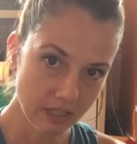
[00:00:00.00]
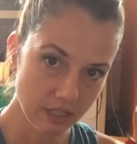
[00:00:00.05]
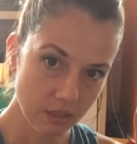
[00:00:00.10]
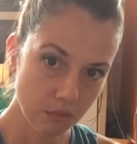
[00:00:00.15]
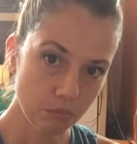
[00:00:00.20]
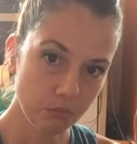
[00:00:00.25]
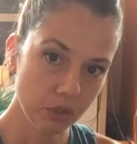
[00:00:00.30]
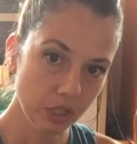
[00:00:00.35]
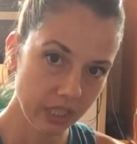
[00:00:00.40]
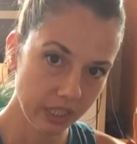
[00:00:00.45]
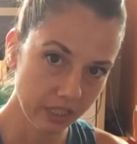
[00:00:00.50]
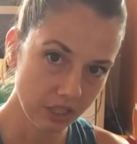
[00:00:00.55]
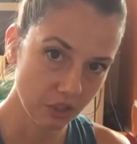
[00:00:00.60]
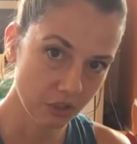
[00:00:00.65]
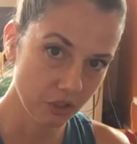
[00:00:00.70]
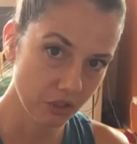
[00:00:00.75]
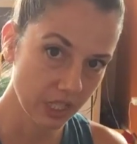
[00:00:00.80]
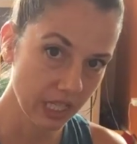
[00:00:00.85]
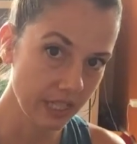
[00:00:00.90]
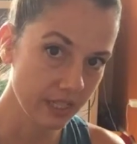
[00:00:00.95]
some breathing
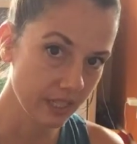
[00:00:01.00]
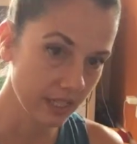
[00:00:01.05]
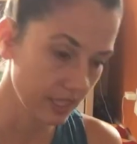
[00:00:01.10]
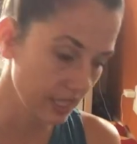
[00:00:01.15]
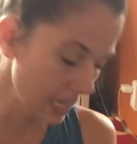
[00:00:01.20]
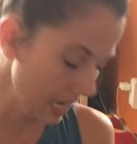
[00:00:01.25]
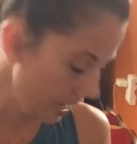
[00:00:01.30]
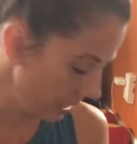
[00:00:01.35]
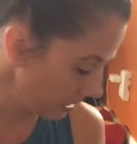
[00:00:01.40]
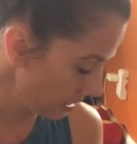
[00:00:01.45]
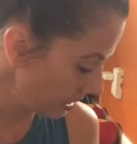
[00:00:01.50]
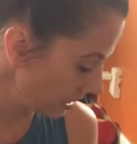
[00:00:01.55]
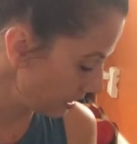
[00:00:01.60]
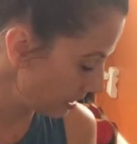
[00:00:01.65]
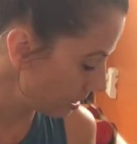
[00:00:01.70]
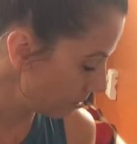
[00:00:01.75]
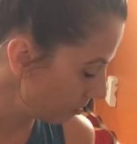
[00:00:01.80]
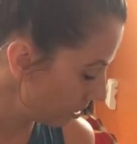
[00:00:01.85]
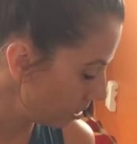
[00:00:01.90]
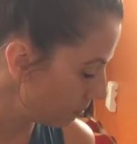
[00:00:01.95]
exercises to access
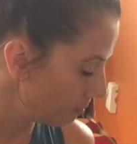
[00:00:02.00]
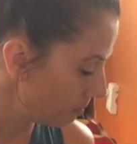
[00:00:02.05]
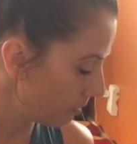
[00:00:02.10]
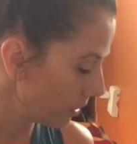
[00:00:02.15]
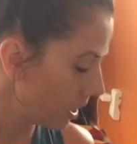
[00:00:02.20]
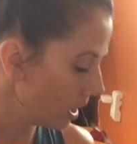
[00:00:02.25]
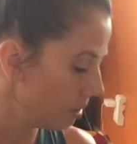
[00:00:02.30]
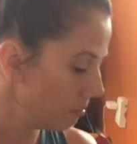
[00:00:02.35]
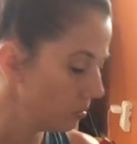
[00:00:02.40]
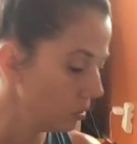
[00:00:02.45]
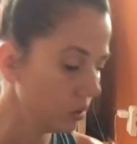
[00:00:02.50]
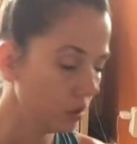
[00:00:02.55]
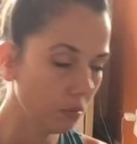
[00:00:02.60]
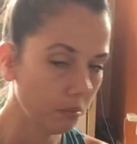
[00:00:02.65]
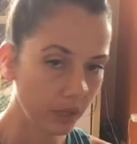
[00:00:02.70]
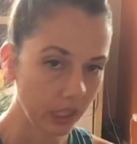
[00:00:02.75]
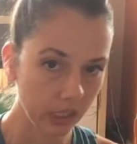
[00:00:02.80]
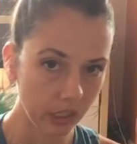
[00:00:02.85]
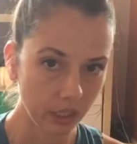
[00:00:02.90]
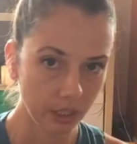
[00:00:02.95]
some of the Mula
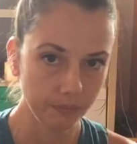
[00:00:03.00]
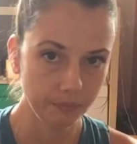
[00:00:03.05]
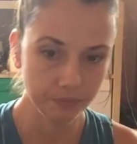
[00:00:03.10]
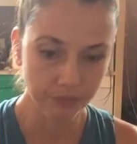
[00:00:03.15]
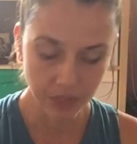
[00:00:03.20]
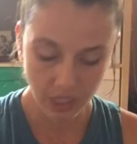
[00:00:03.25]
Bandha.